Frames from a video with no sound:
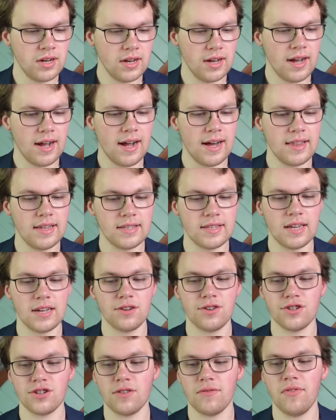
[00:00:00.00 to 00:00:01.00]
Uh, they
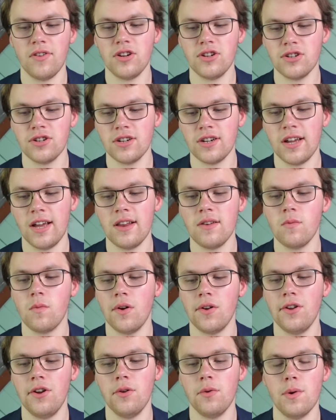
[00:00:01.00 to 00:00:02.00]
sent Christian Fischer again,
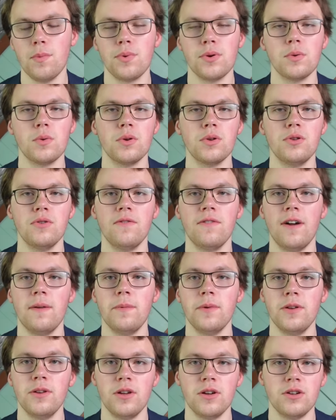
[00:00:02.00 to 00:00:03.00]
one year, $1.125
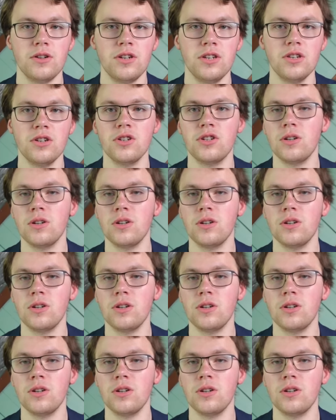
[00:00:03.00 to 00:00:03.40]
million deal.